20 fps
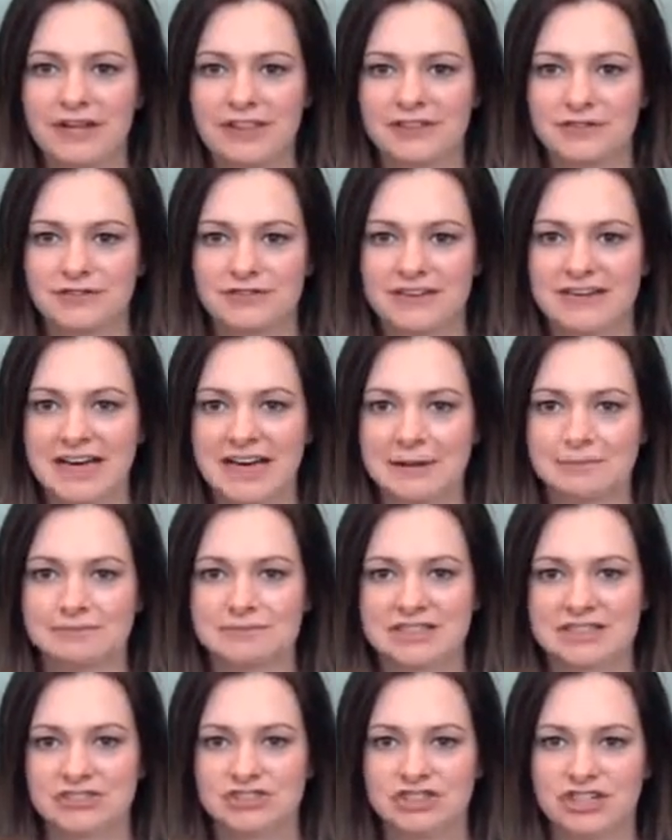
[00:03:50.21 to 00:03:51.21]
and there's an
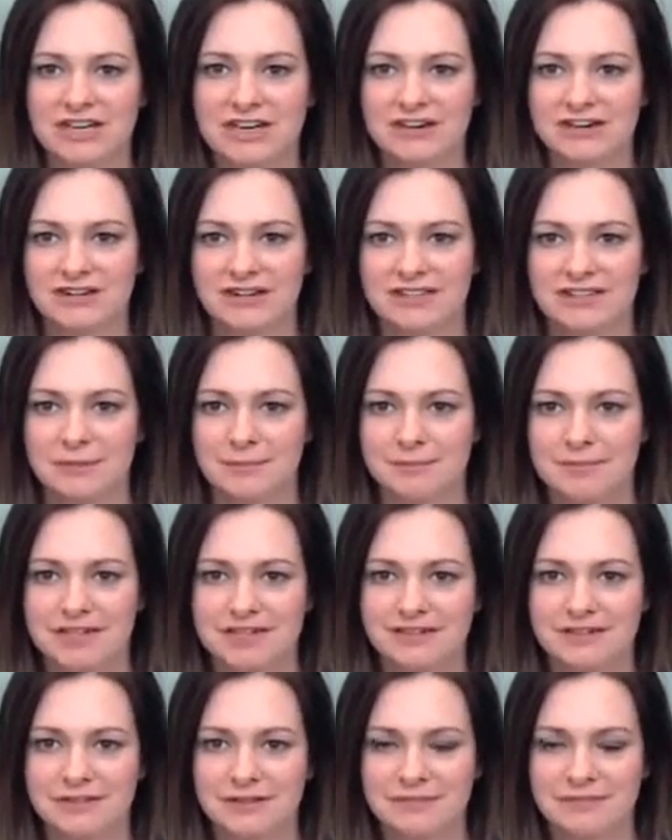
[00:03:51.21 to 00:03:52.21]
empty chair in the
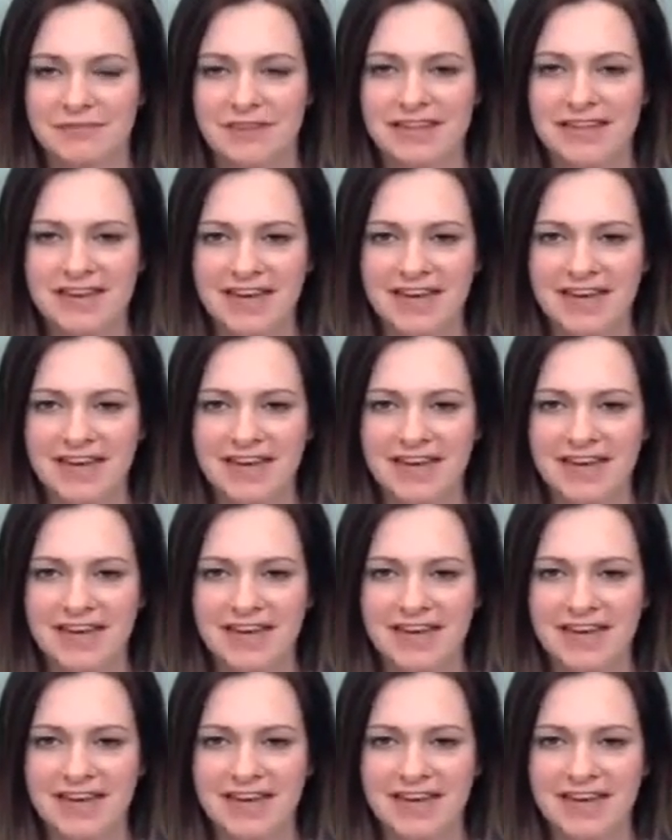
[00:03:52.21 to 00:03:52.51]
middle.